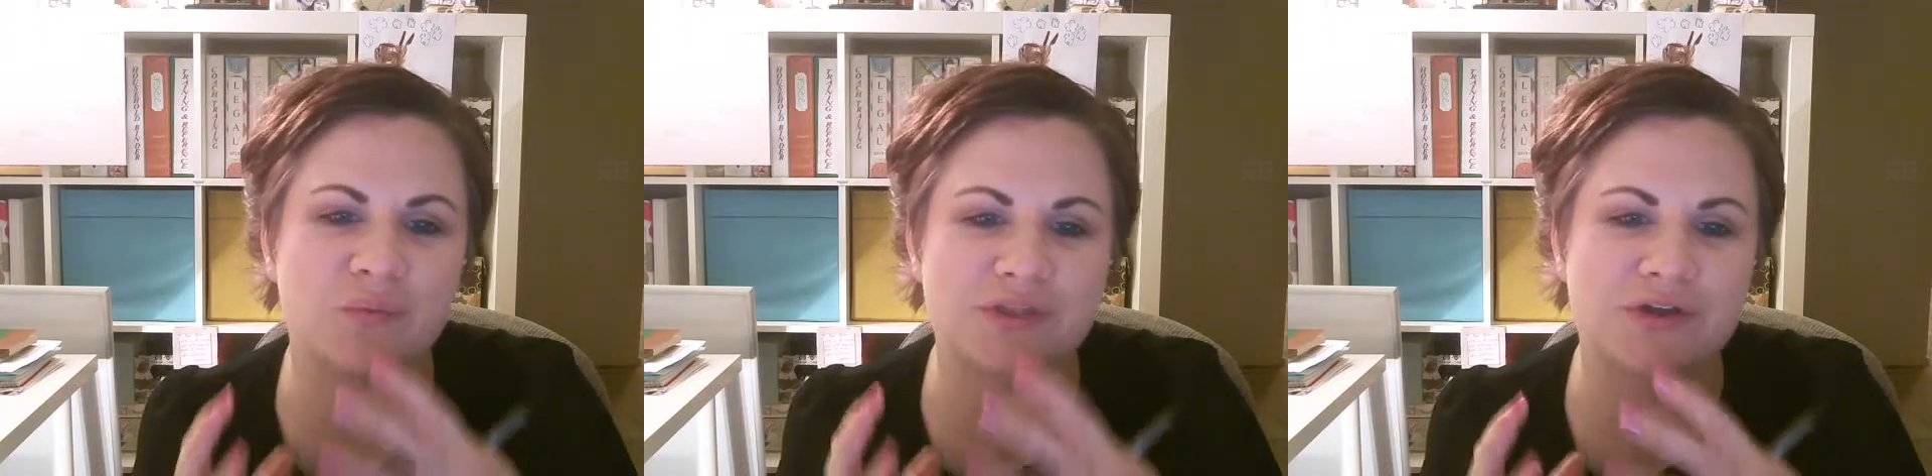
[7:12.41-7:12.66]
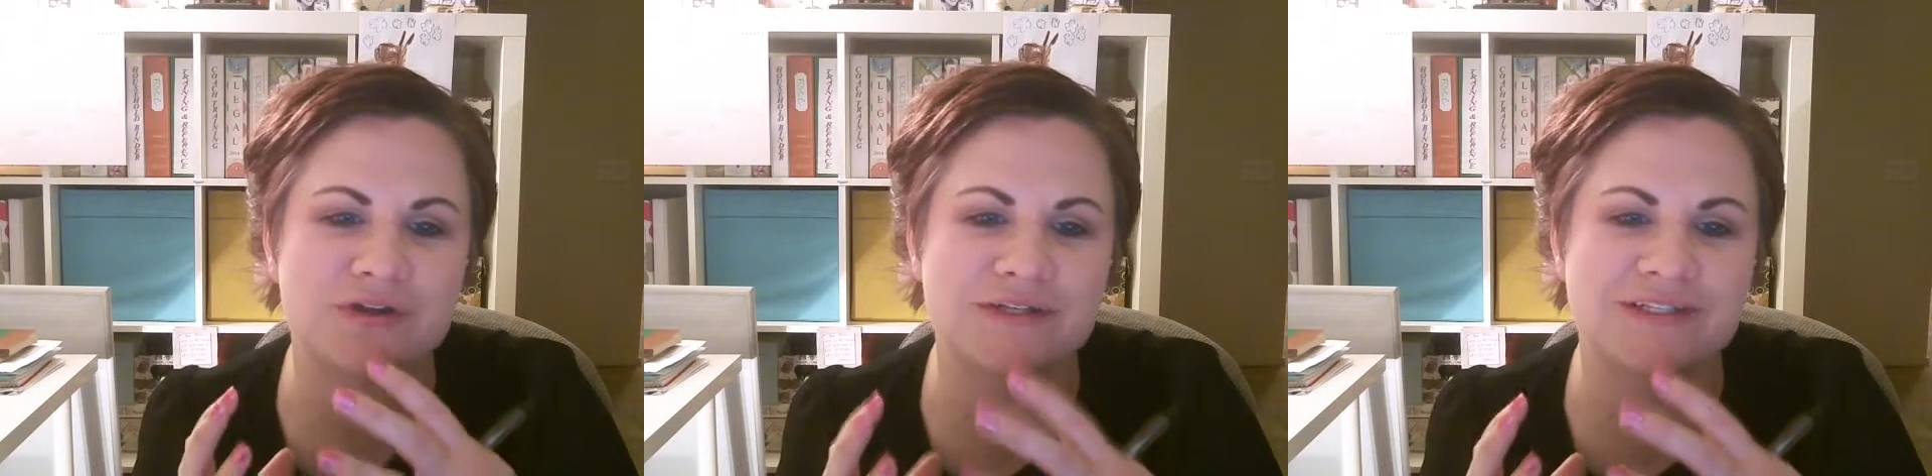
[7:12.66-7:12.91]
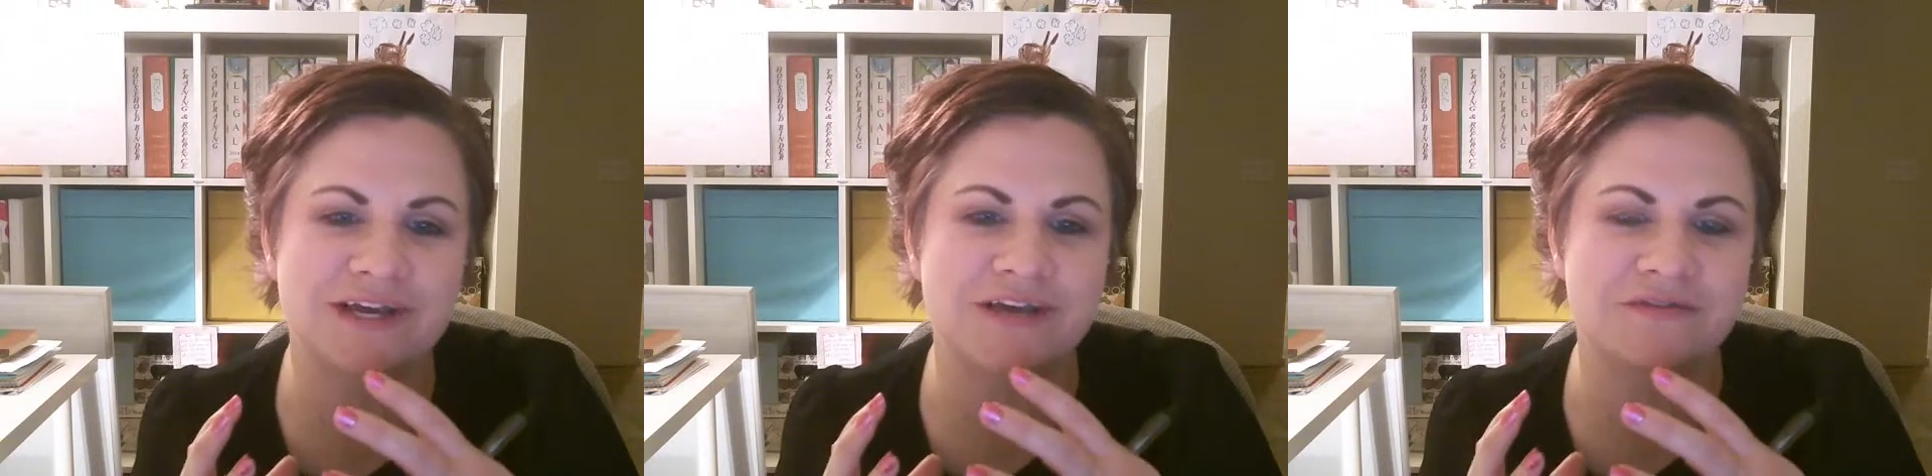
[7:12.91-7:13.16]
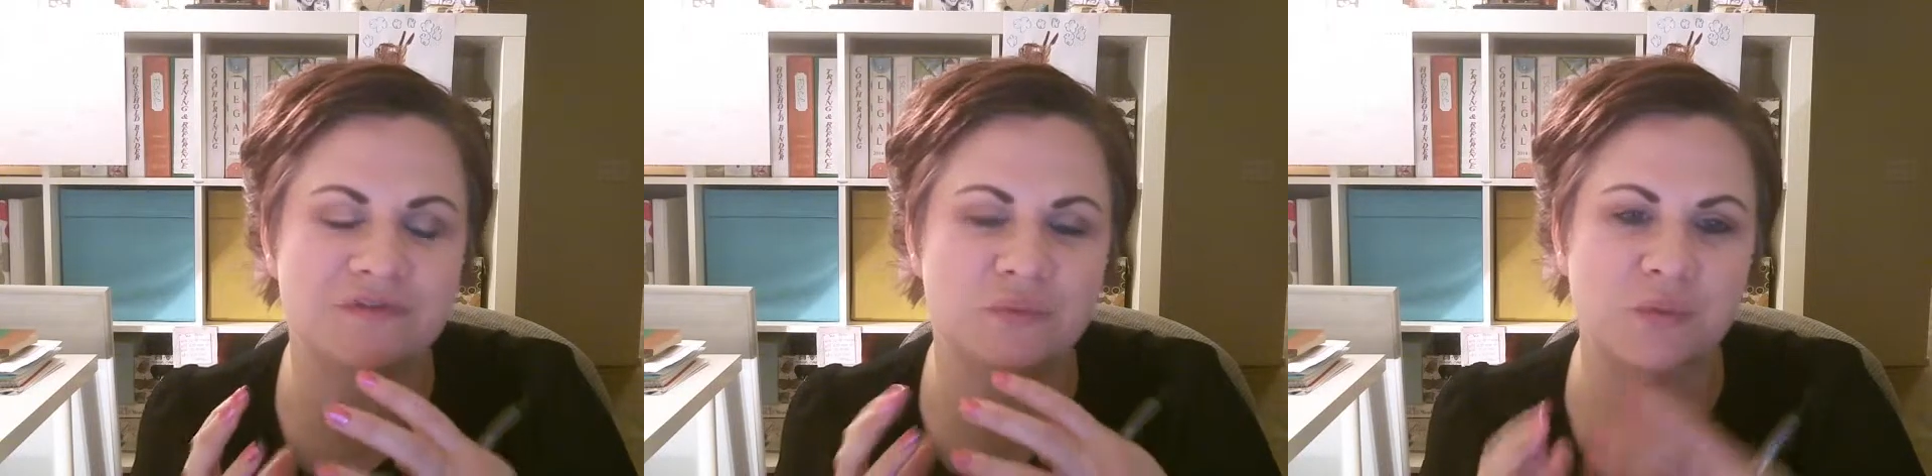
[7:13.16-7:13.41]
with
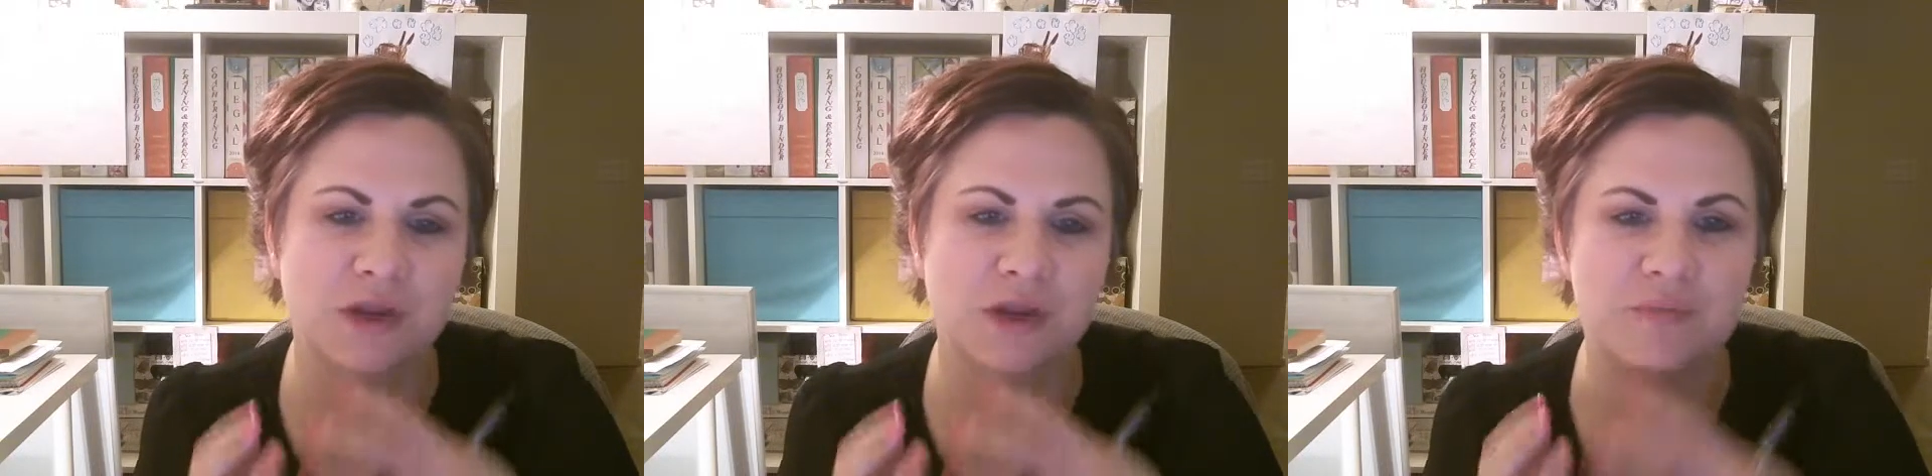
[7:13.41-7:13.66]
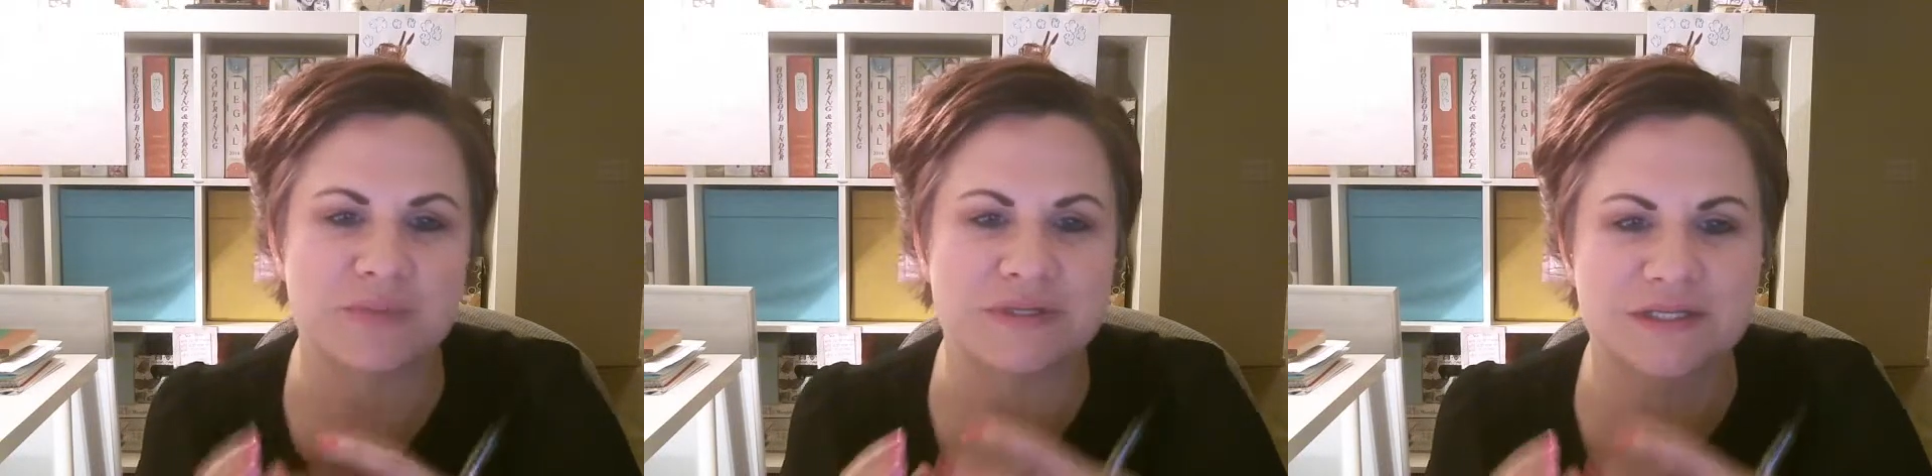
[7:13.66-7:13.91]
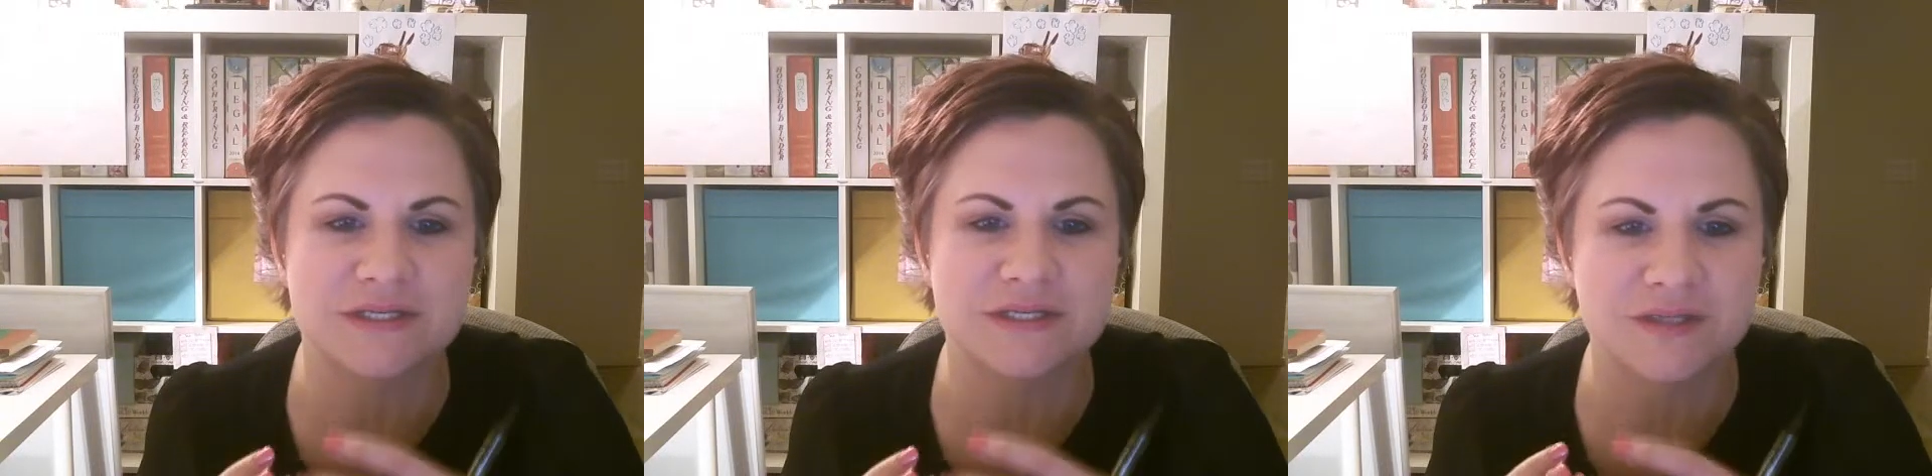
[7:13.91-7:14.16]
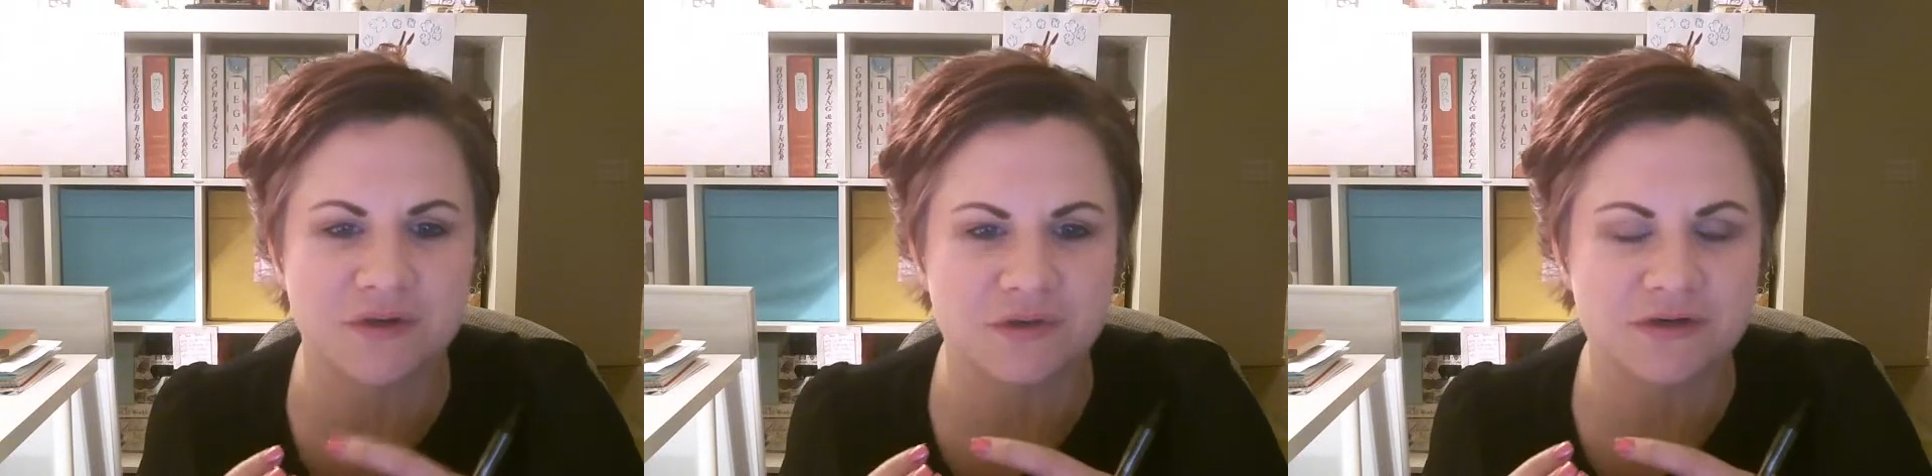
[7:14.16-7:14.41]
ourselves when we are business
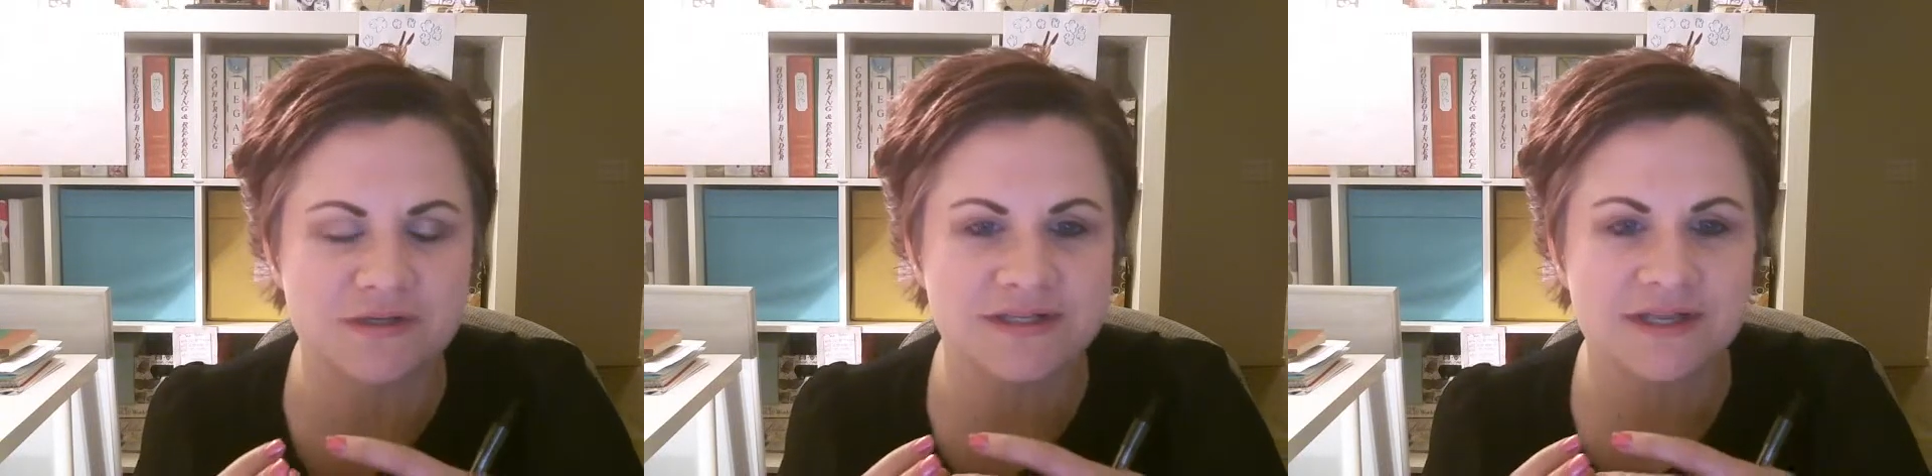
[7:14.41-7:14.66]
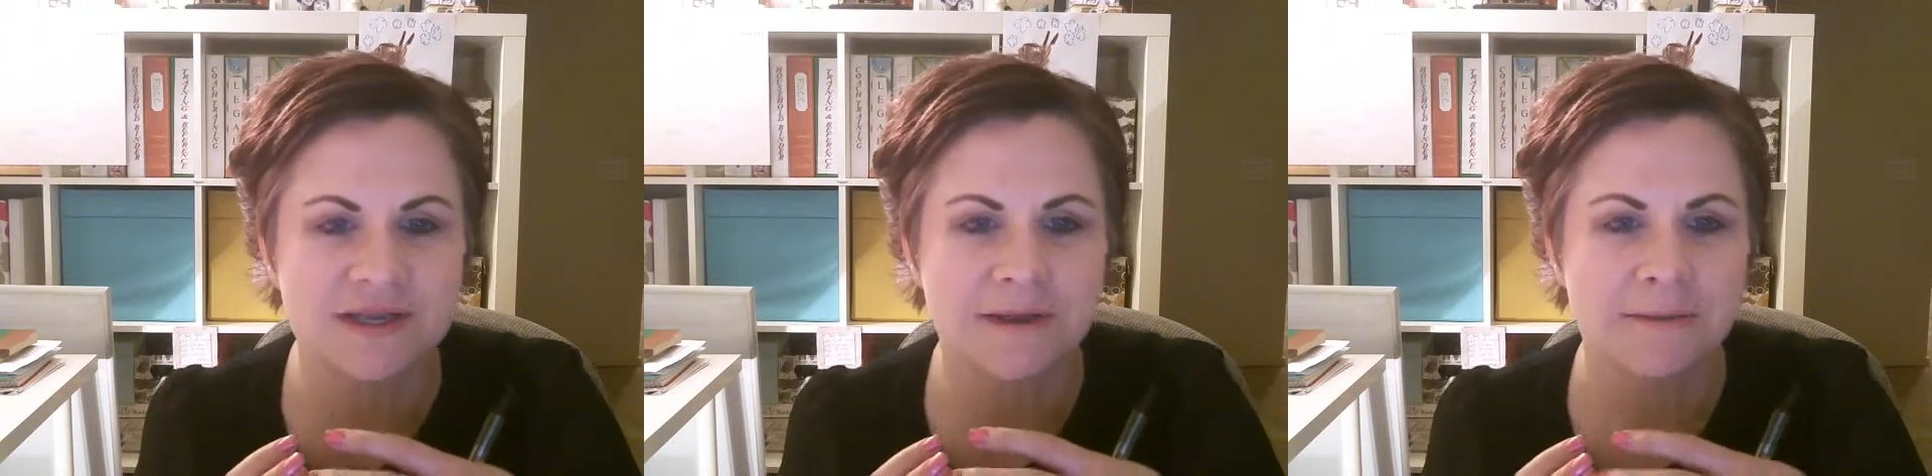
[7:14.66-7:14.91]
owners,